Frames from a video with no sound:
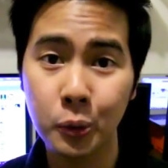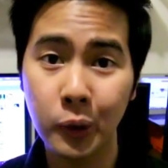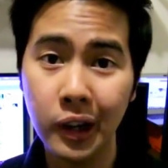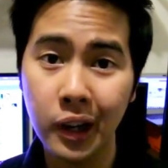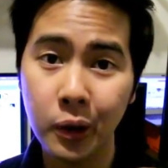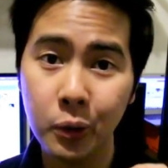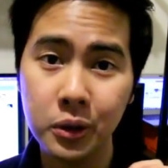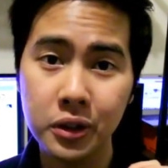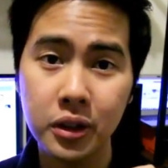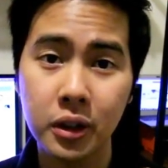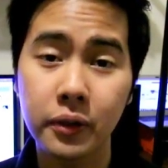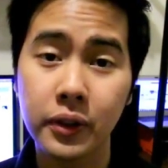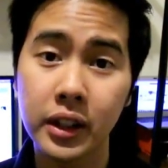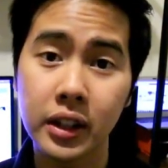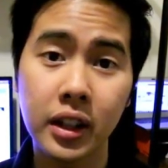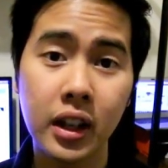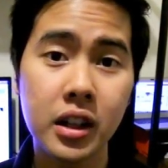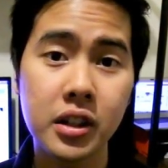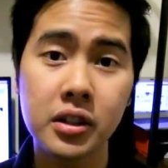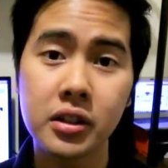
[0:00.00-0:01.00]
One, I was on
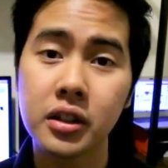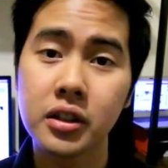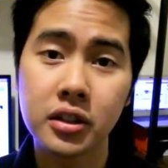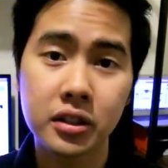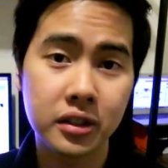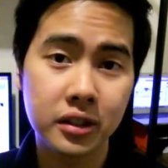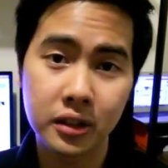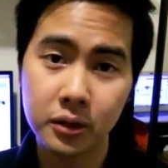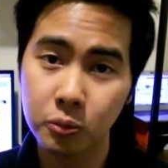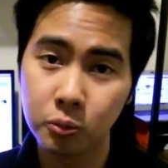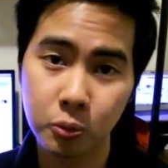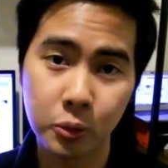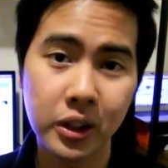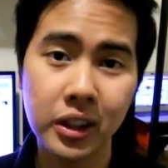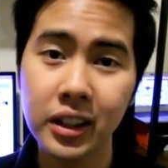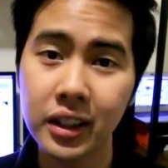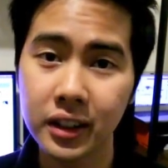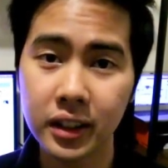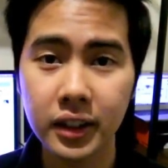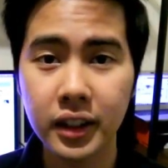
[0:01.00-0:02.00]
vacation and just
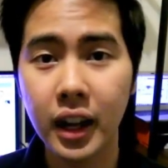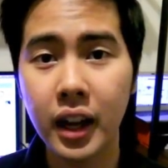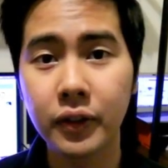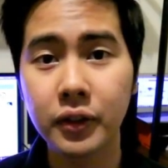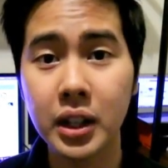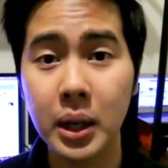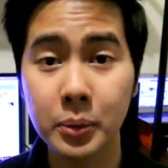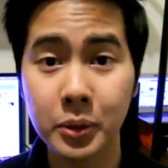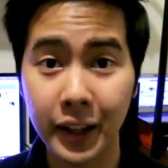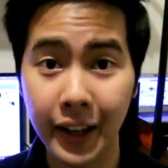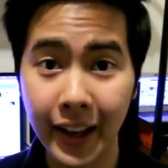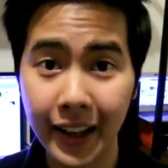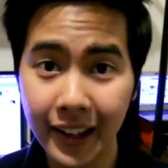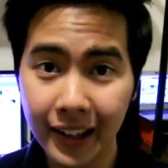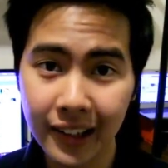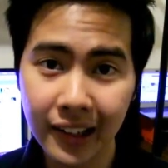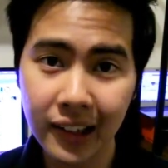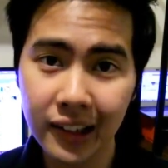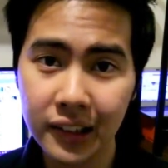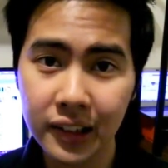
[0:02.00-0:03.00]
really didn't have time to
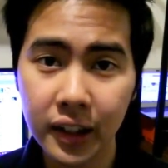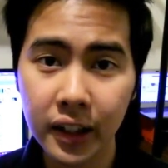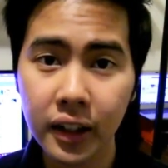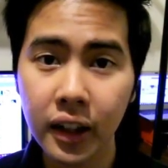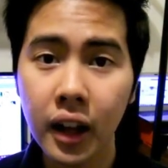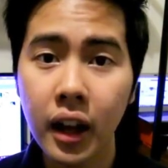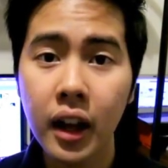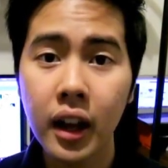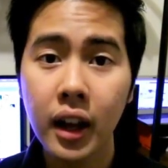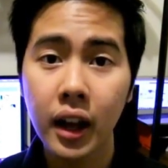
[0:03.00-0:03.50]
edit anything.